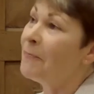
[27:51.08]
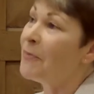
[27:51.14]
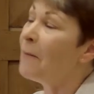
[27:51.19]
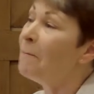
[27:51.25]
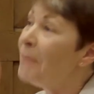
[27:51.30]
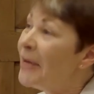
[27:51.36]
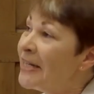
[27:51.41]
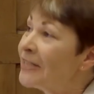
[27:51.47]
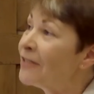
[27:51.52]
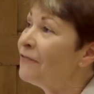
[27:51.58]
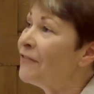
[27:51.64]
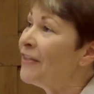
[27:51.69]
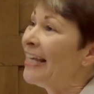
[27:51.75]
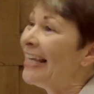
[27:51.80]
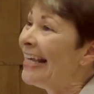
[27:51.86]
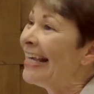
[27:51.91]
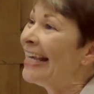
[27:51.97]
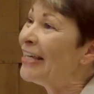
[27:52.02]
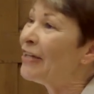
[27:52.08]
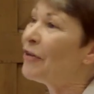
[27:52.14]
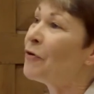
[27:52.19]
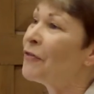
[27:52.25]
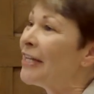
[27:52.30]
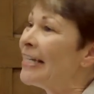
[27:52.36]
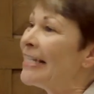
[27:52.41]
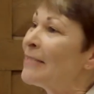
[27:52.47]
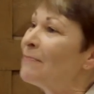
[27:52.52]
the bit of the EU
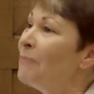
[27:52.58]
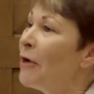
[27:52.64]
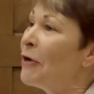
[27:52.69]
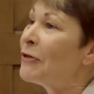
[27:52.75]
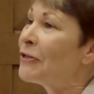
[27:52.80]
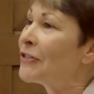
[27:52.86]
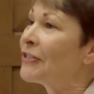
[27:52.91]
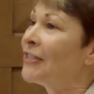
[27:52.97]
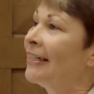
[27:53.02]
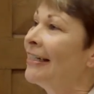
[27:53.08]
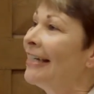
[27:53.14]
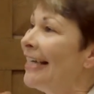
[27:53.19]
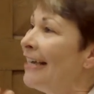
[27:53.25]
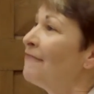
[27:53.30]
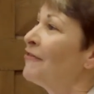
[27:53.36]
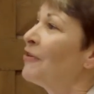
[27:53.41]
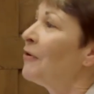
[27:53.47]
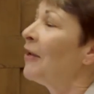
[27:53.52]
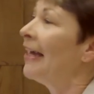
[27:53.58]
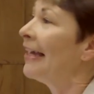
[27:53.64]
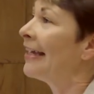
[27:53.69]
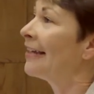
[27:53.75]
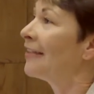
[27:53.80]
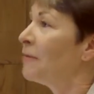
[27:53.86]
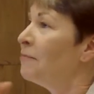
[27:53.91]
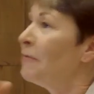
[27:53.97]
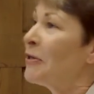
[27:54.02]
that is most, if you
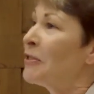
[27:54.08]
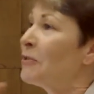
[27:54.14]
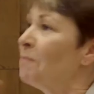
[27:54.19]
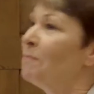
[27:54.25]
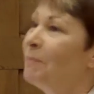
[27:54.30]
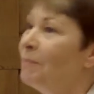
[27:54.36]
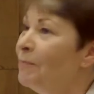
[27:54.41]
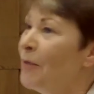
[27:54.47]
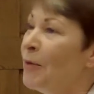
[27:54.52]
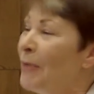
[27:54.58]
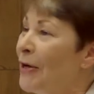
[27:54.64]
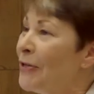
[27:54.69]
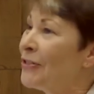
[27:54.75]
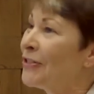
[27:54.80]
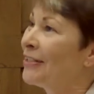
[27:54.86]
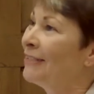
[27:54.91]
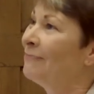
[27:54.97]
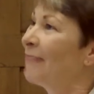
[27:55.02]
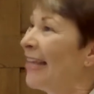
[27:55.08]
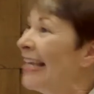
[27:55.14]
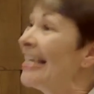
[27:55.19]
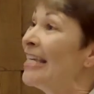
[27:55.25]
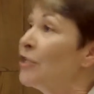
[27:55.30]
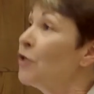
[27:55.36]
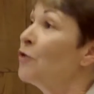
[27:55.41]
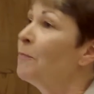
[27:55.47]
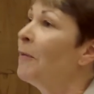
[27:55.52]
like, the most, the most
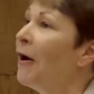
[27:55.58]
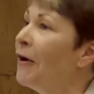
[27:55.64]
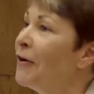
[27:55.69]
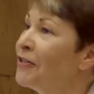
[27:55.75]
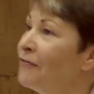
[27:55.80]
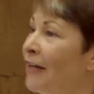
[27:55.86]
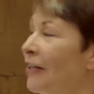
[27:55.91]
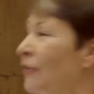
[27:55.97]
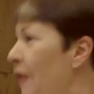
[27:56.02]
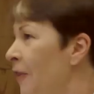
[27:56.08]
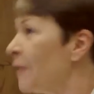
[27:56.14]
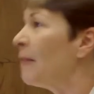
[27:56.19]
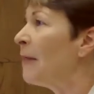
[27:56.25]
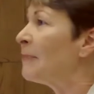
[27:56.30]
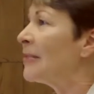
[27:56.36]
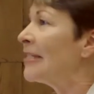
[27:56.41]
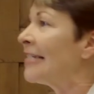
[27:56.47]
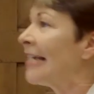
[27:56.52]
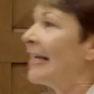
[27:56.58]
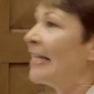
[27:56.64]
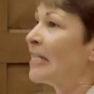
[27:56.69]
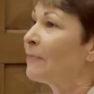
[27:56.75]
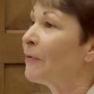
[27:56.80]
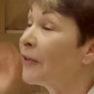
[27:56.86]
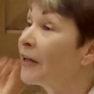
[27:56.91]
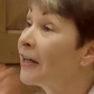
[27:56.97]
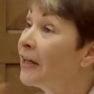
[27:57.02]
EU part of it, not the member states, but the